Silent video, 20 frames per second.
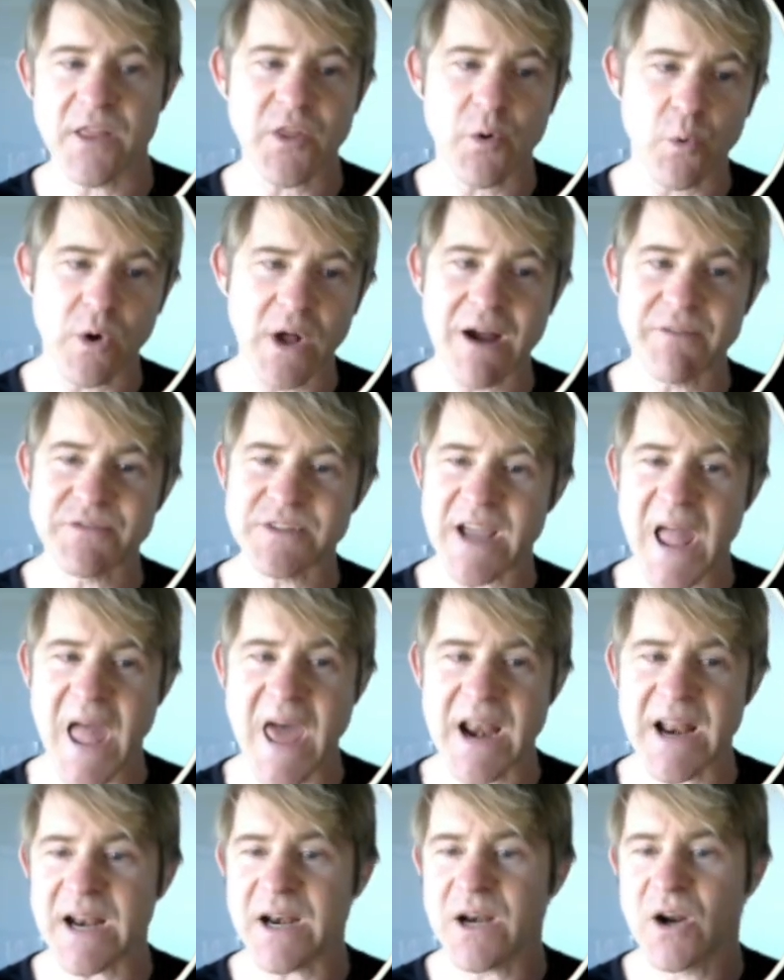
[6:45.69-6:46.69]
then we'll have to
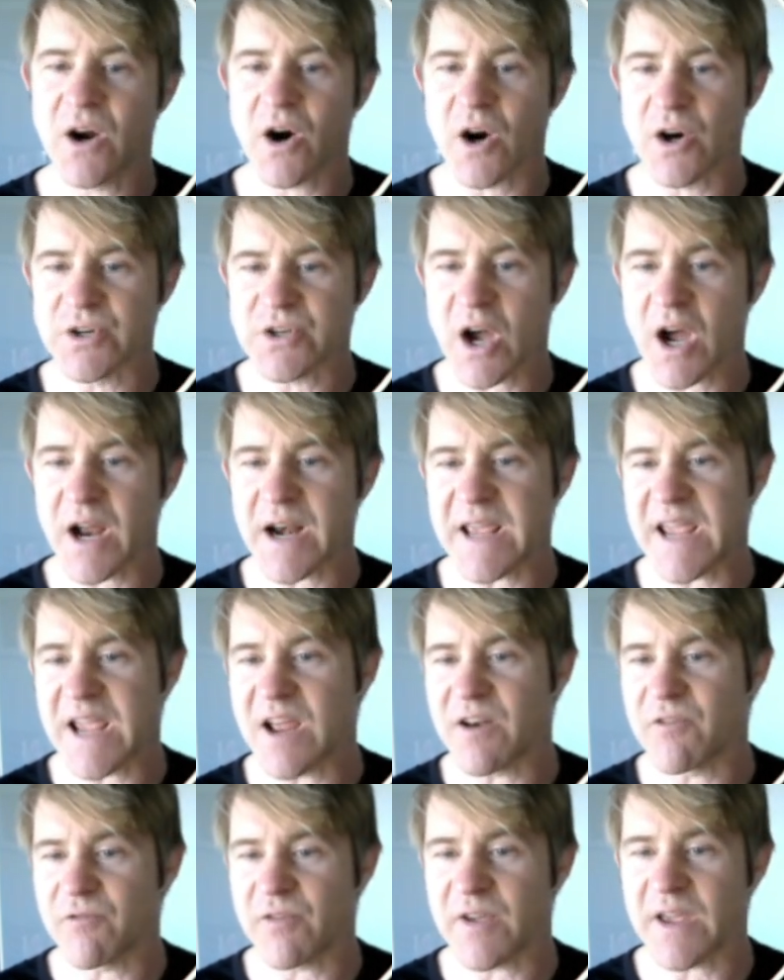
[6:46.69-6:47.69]
edit our
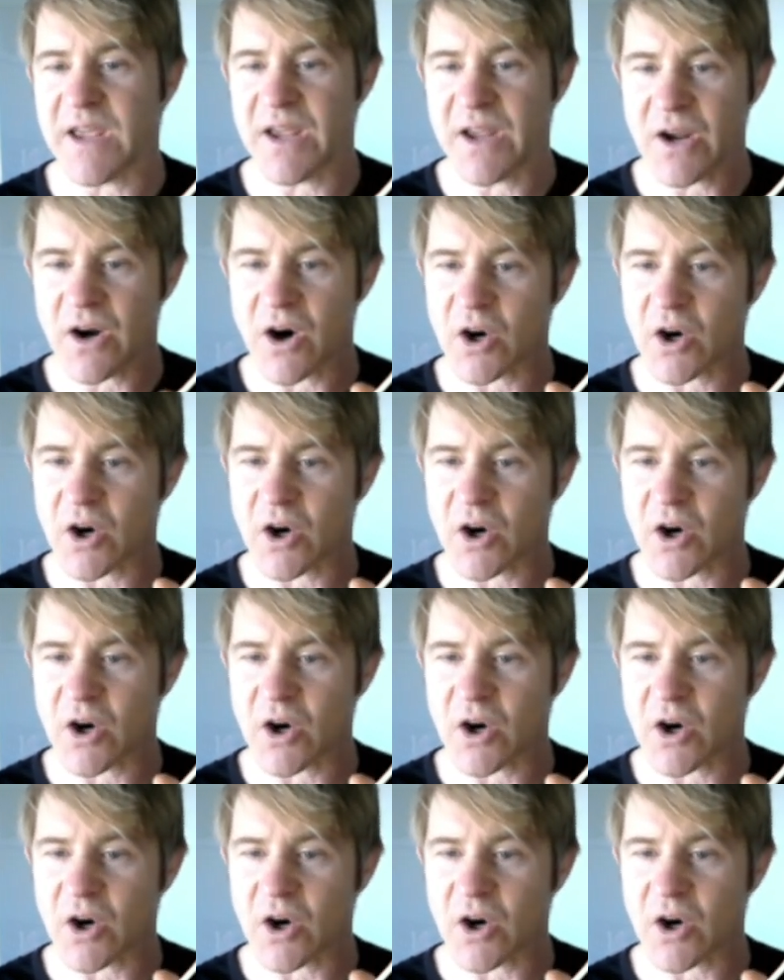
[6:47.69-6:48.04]
.env,